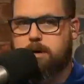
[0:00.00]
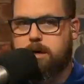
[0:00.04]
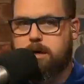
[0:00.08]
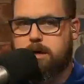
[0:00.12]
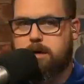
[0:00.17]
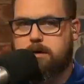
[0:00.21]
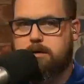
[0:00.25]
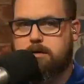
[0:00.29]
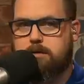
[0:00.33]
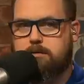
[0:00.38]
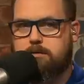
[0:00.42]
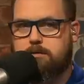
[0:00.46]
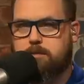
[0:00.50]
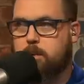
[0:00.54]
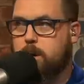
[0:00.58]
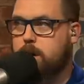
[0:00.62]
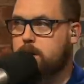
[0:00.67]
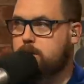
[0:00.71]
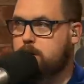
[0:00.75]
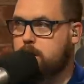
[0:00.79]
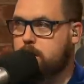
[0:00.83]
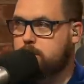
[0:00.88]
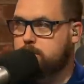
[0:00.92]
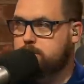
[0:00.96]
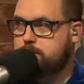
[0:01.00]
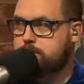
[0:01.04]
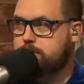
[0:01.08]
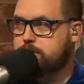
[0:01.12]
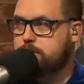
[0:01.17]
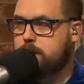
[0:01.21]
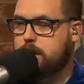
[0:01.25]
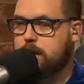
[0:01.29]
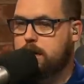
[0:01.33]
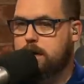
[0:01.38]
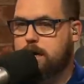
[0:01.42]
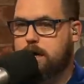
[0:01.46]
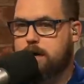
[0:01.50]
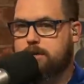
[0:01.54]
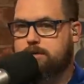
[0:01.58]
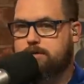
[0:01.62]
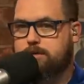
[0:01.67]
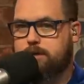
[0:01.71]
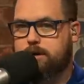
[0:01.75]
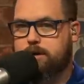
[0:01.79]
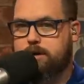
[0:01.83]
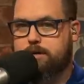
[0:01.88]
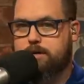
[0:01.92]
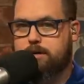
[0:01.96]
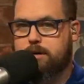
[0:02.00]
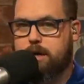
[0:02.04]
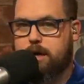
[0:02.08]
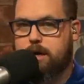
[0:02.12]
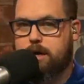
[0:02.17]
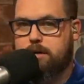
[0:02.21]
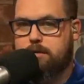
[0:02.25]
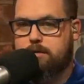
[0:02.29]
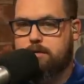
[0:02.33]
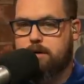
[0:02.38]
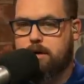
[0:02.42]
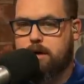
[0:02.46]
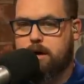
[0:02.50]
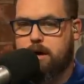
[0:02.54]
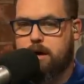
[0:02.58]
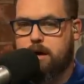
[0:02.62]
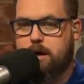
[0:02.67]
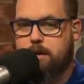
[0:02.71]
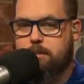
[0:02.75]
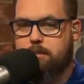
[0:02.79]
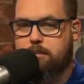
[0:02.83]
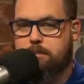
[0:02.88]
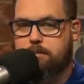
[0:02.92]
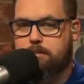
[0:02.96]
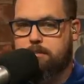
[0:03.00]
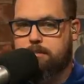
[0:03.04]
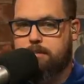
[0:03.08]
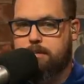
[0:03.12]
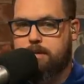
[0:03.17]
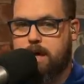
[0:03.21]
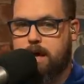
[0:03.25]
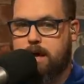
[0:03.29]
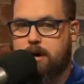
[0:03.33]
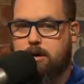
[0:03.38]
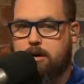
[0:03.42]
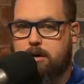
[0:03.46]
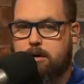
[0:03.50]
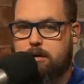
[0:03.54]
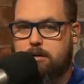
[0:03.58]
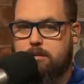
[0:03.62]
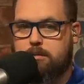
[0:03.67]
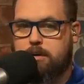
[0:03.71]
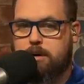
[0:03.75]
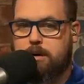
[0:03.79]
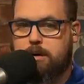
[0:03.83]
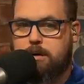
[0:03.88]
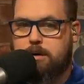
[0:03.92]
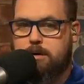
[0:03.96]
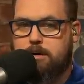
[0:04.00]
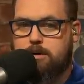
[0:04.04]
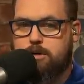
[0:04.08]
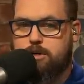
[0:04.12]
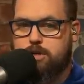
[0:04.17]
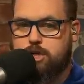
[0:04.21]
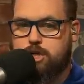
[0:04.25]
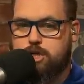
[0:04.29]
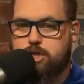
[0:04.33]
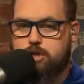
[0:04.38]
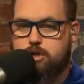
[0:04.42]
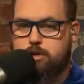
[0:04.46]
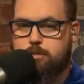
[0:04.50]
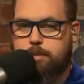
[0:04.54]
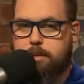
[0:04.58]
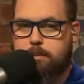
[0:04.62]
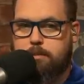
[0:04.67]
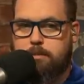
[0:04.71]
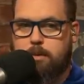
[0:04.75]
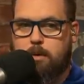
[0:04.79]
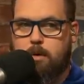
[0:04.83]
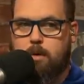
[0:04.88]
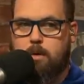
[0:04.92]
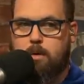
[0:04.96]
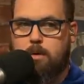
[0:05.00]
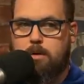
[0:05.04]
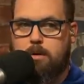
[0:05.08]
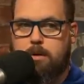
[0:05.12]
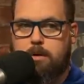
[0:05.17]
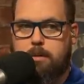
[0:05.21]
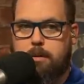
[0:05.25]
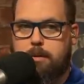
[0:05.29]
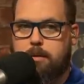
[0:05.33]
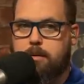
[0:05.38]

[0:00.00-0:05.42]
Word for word: is well coached, and I think that um, they are Super Bowl